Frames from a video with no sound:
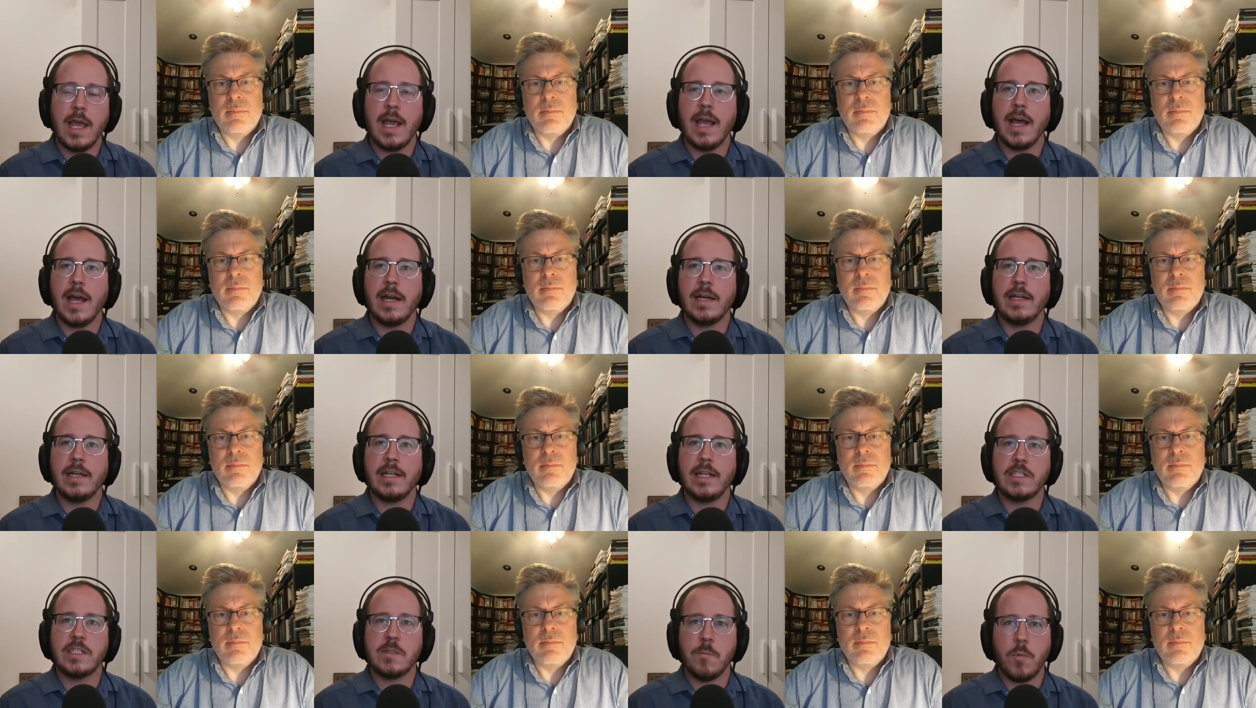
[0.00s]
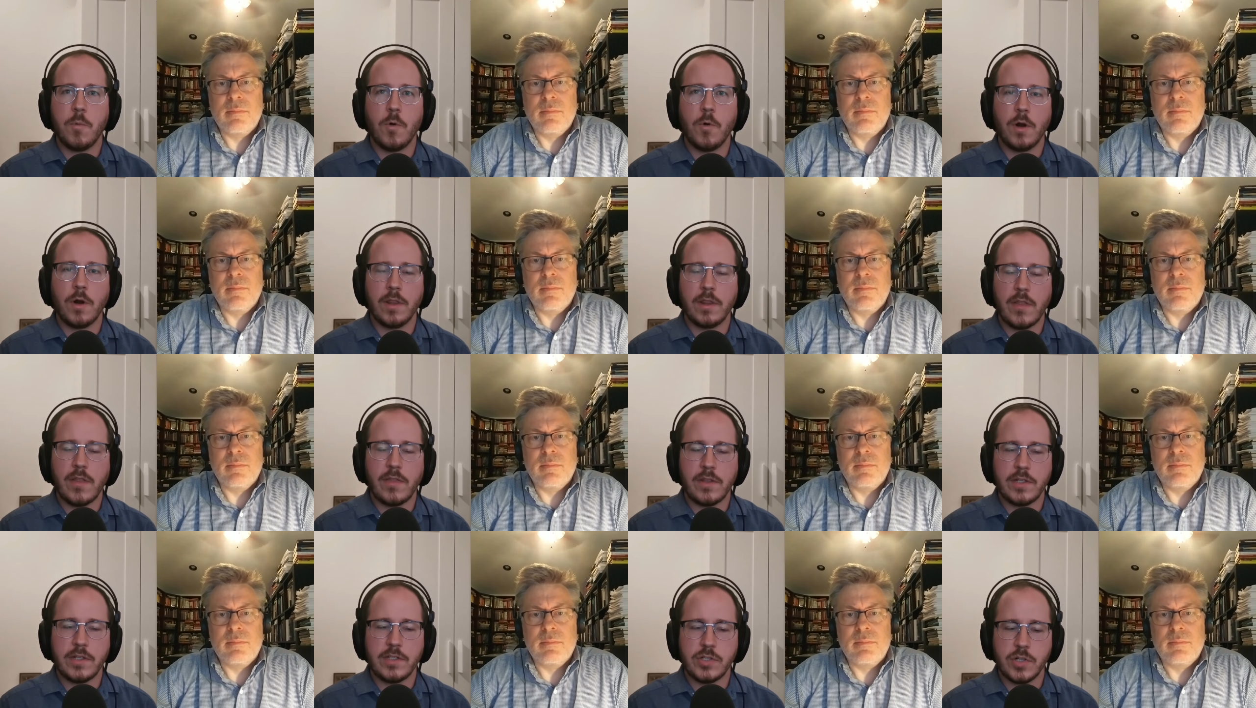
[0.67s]
Speaker 1: And it's
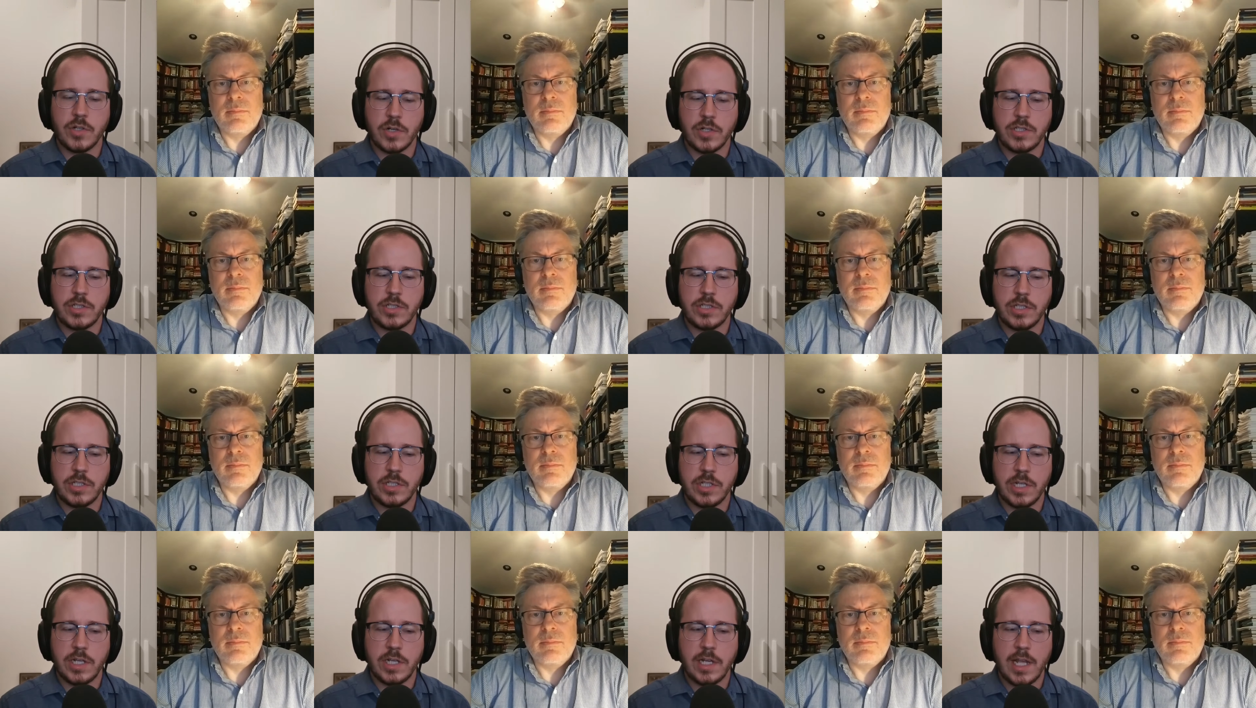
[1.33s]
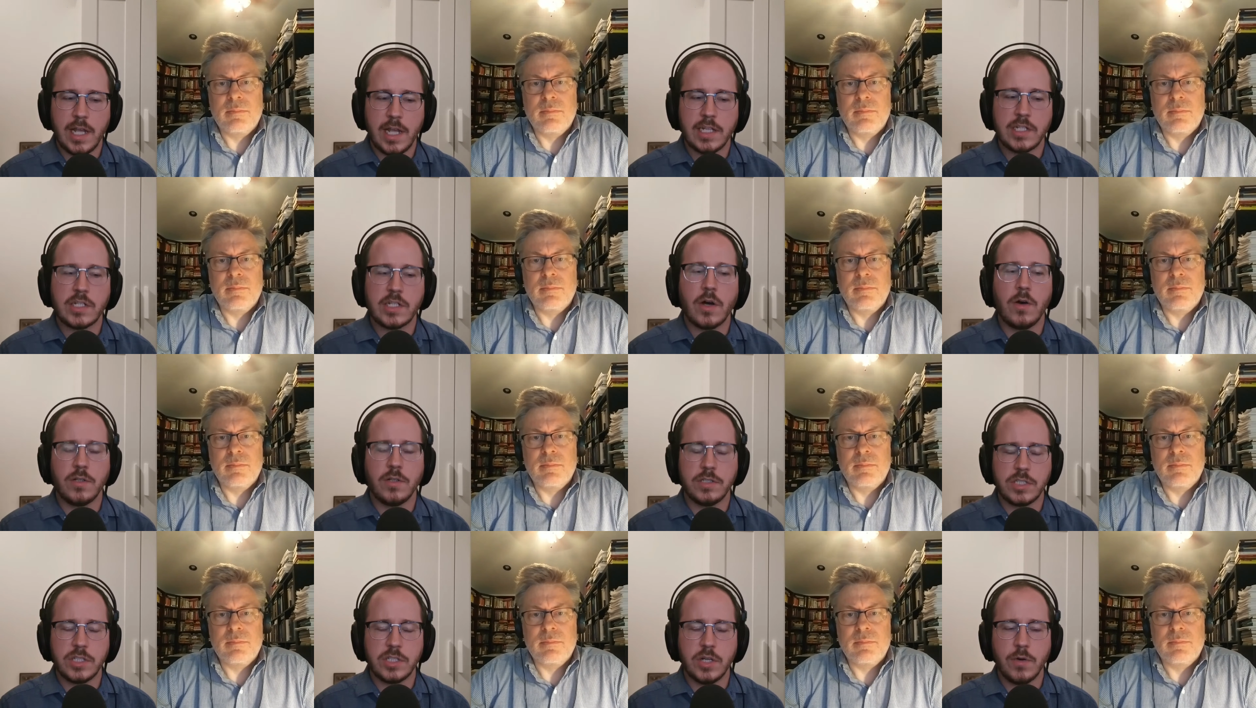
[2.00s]
important that the church is
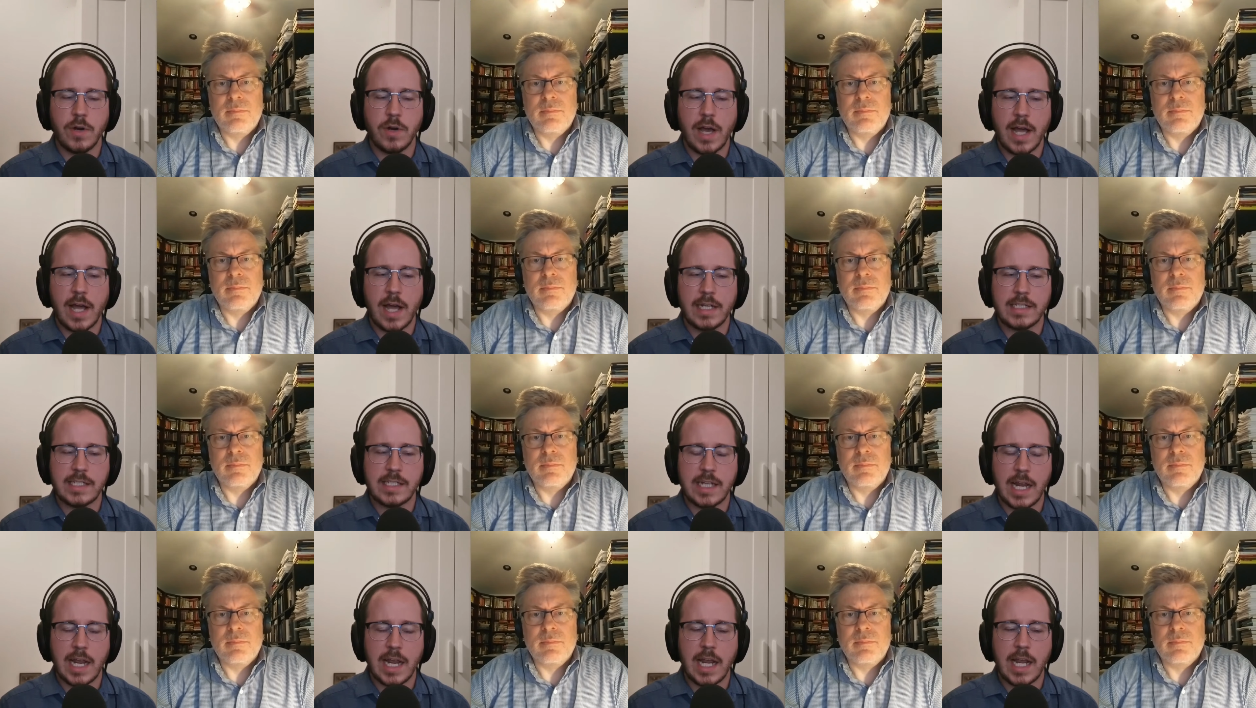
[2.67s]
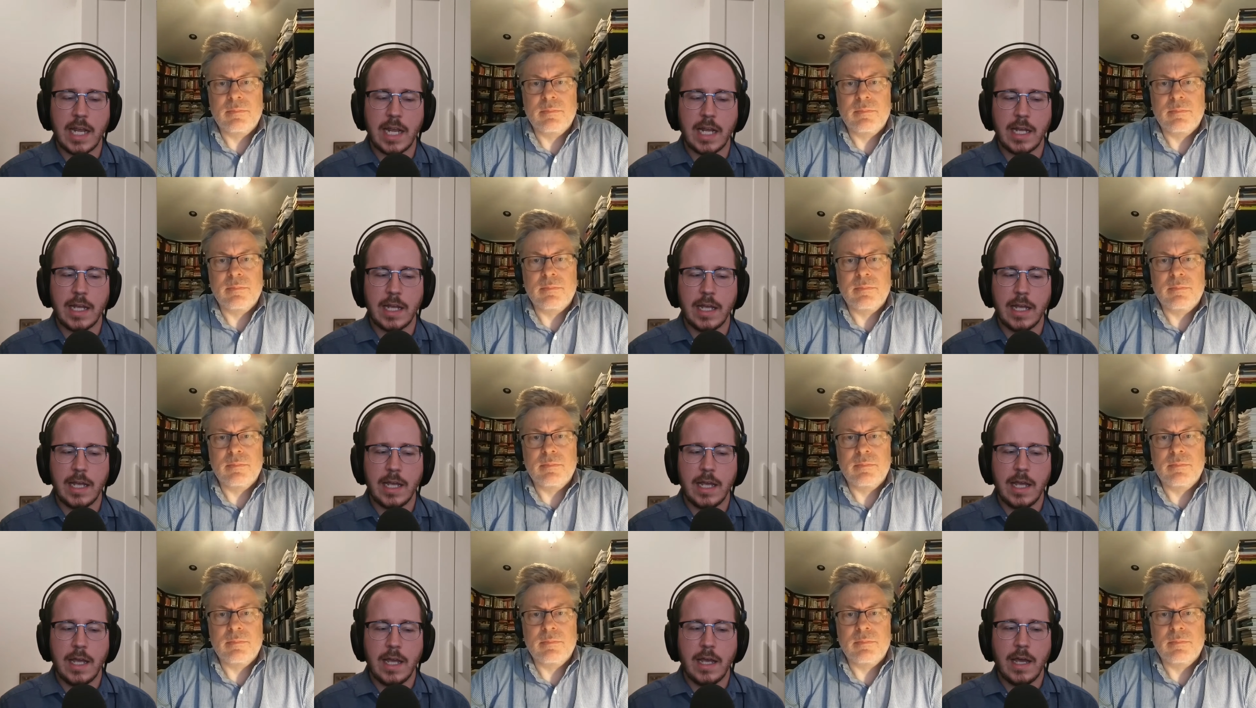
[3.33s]
also not saying
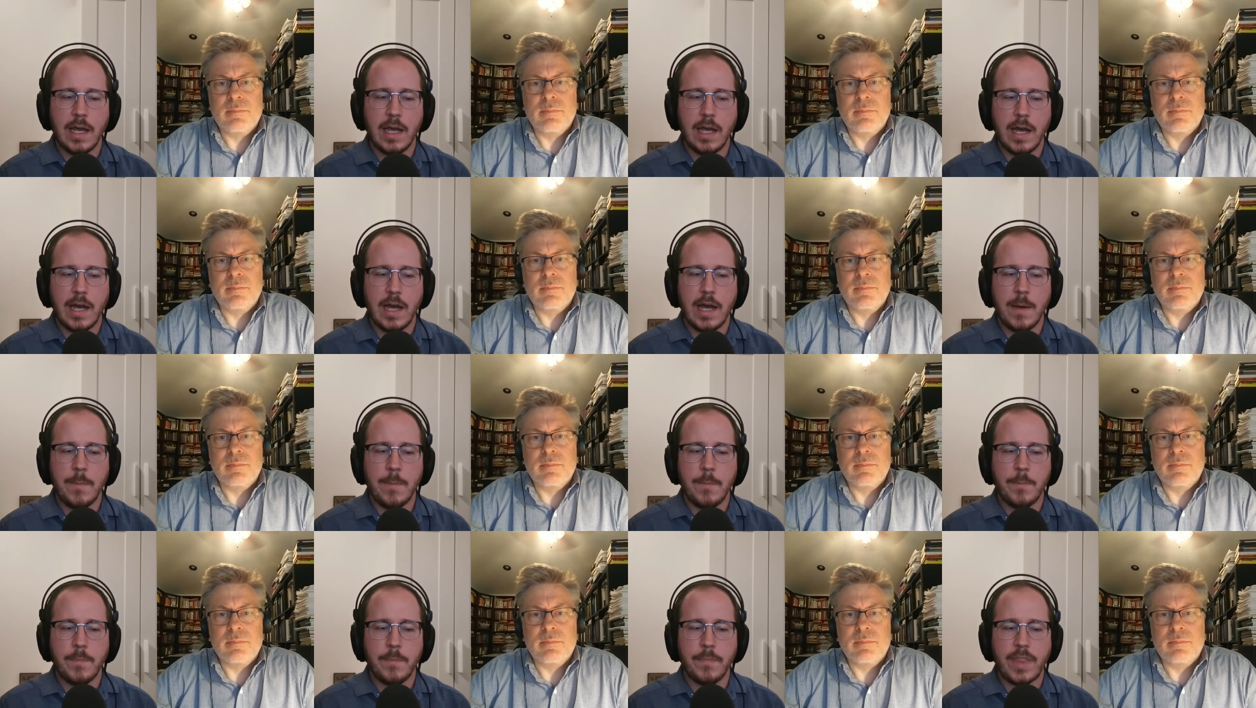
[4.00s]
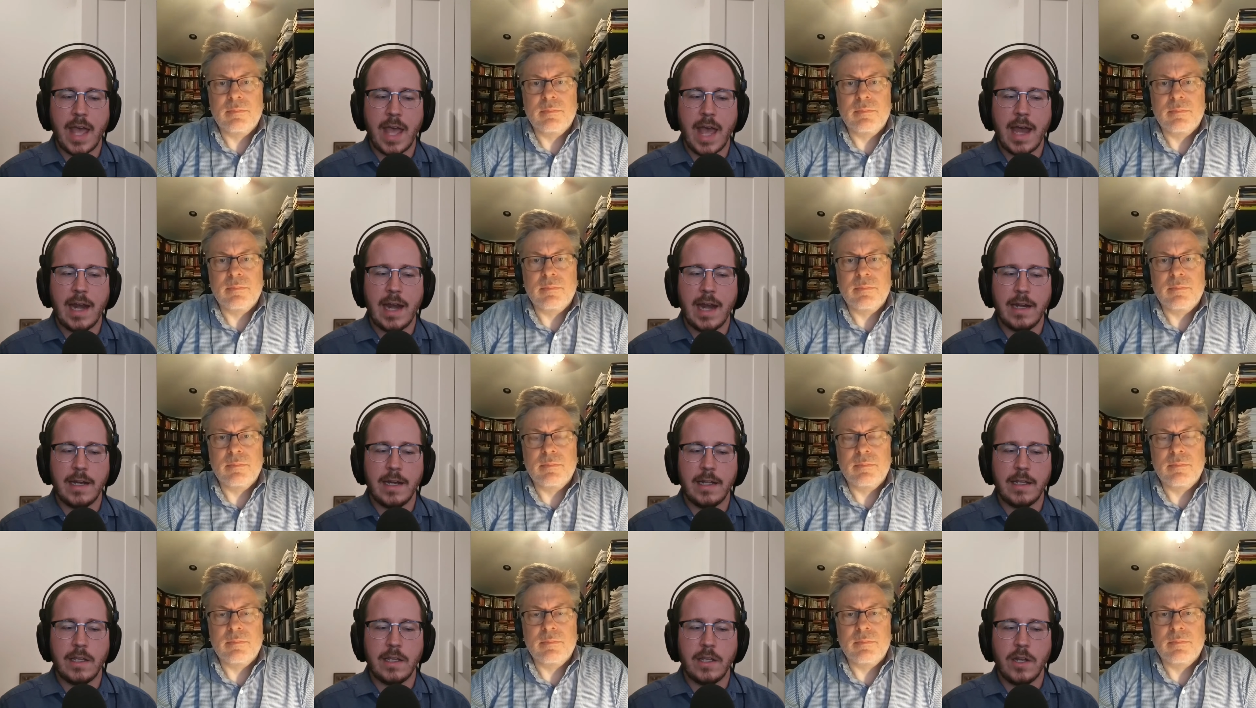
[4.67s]
um, that,